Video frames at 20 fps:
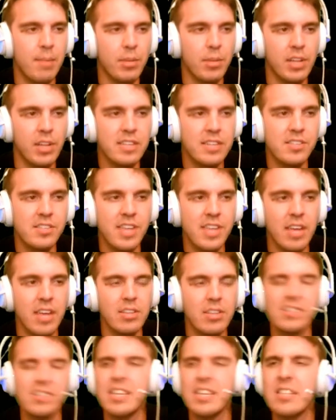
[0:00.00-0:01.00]
let's say
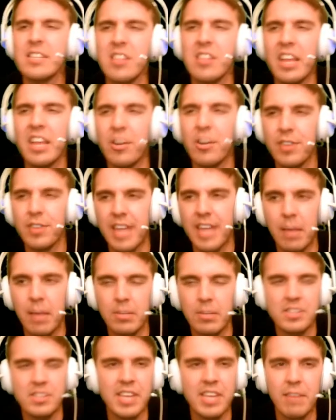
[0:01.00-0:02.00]
it's later in the game.
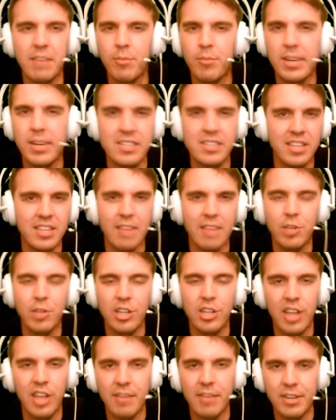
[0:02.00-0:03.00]
Let's say everybody's level
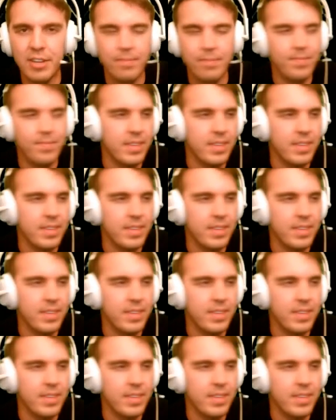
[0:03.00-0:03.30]
11.